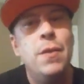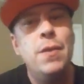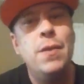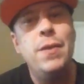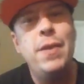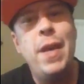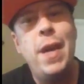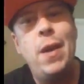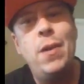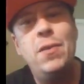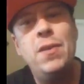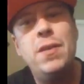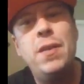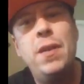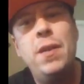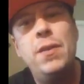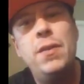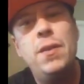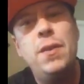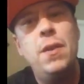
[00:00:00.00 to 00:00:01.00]

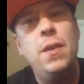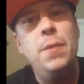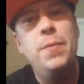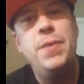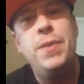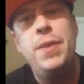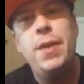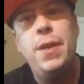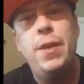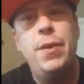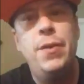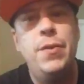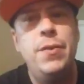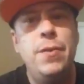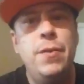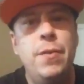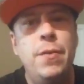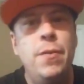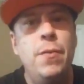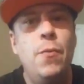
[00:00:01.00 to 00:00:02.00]
downstairs and upstairs,
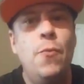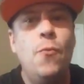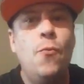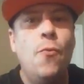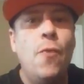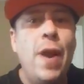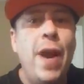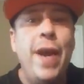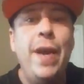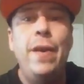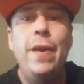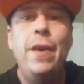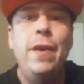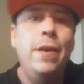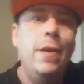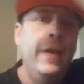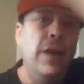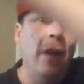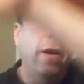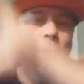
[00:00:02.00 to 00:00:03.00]
right and
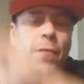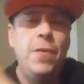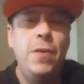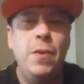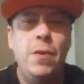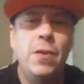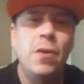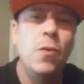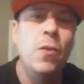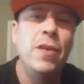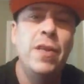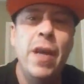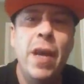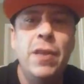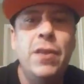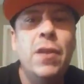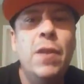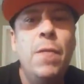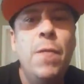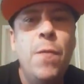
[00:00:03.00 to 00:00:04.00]
left. So it's
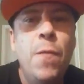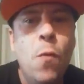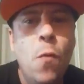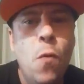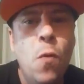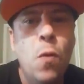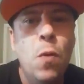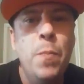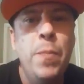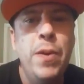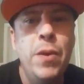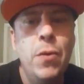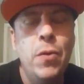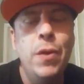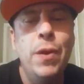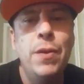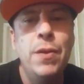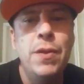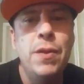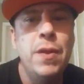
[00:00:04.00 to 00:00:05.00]
actually 4
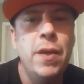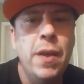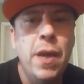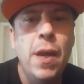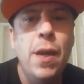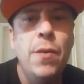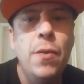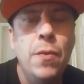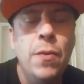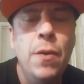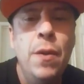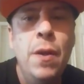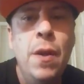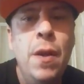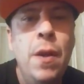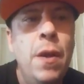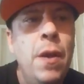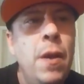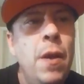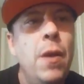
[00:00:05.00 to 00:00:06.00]
buildings together.
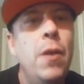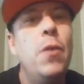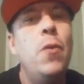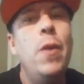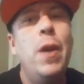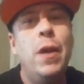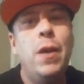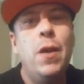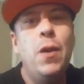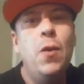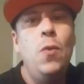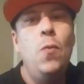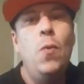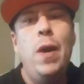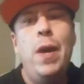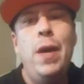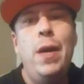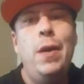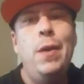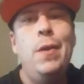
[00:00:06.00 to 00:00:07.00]
You had
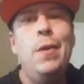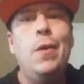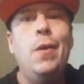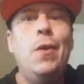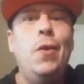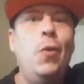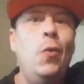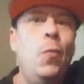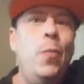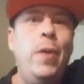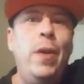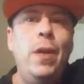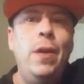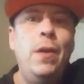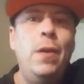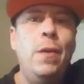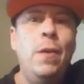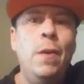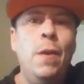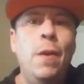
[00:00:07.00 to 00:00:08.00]
QA, QB,
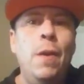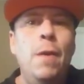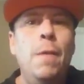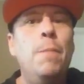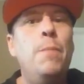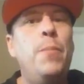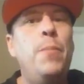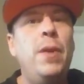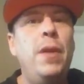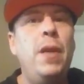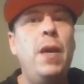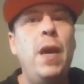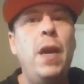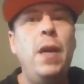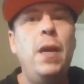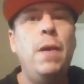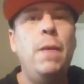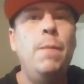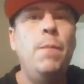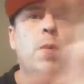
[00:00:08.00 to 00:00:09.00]
PA,
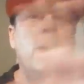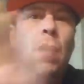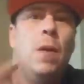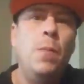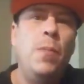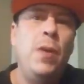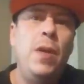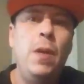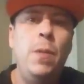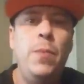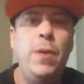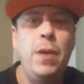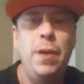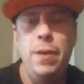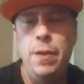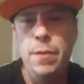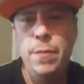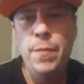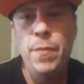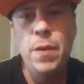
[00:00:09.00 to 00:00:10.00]
and PB.
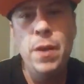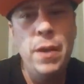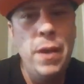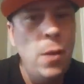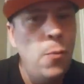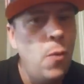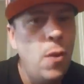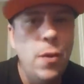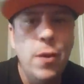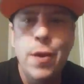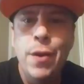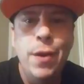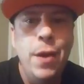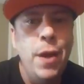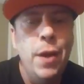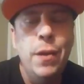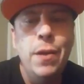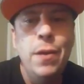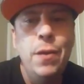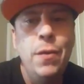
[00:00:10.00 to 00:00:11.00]
And they weren't
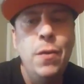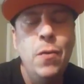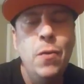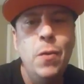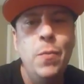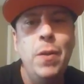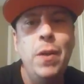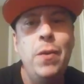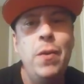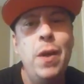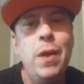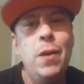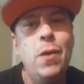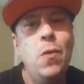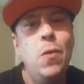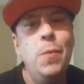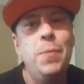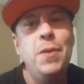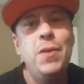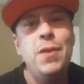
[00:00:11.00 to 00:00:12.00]
connected, you know what I mean? You had to go
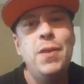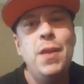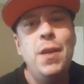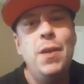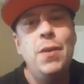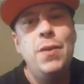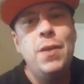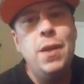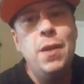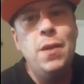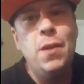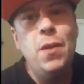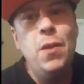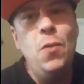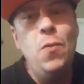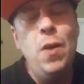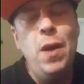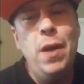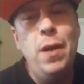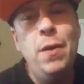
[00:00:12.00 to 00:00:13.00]
up the stairs to get to
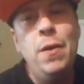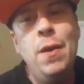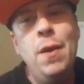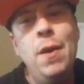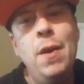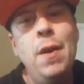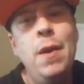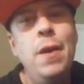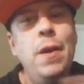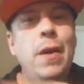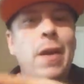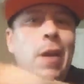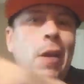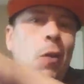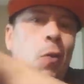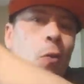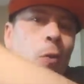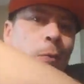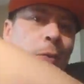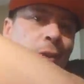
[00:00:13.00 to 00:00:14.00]
QA, and
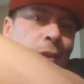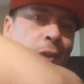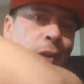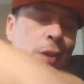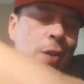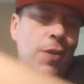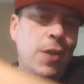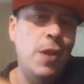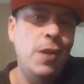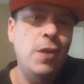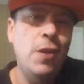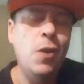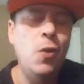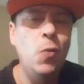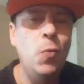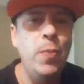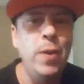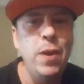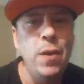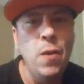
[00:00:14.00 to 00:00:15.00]
go up the stairs to get to
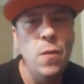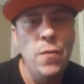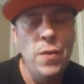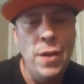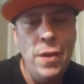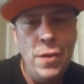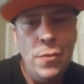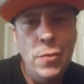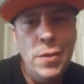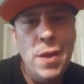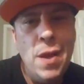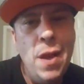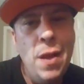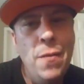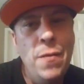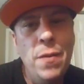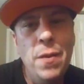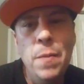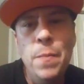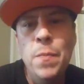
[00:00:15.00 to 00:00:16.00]
QB over there. It was kind of
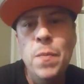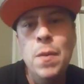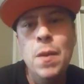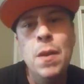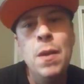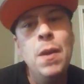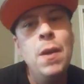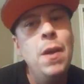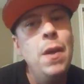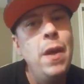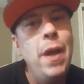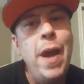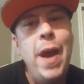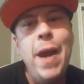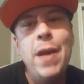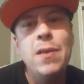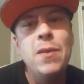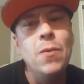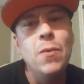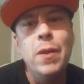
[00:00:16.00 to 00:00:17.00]
a
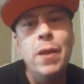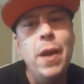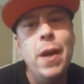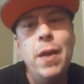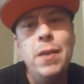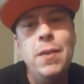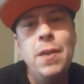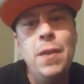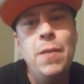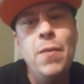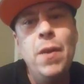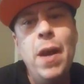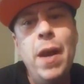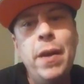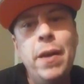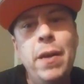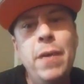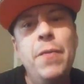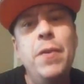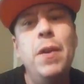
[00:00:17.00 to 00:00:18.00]
hassle. The guys didn't even like
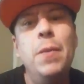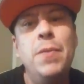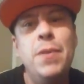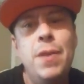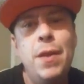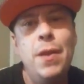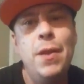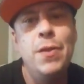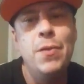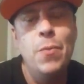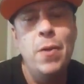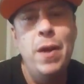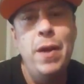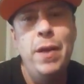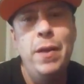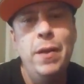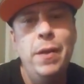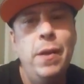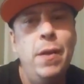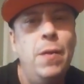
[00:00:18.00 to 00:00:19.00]
living upstairs where I had to
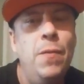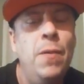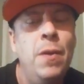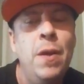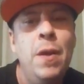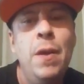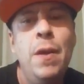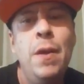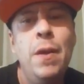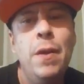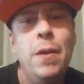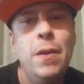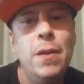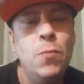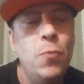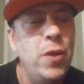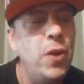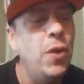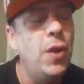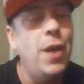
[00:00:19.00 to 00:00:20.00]
live. Because
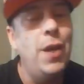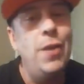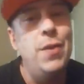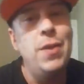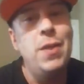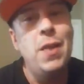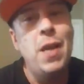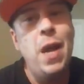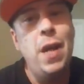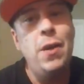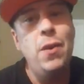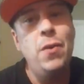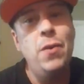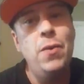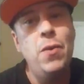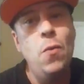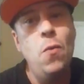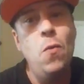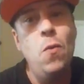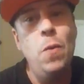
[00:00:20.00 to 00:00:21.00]
when you get inside of your
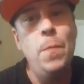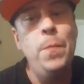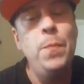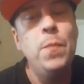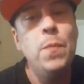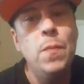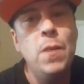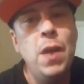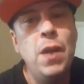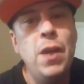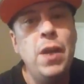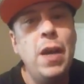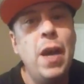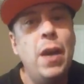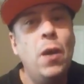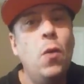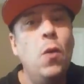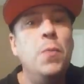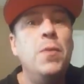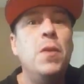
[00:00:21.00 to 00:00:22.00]
dorm, then you got to
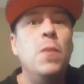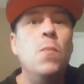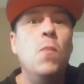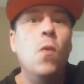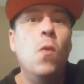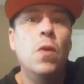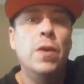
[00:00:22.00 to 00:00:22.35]
go up some more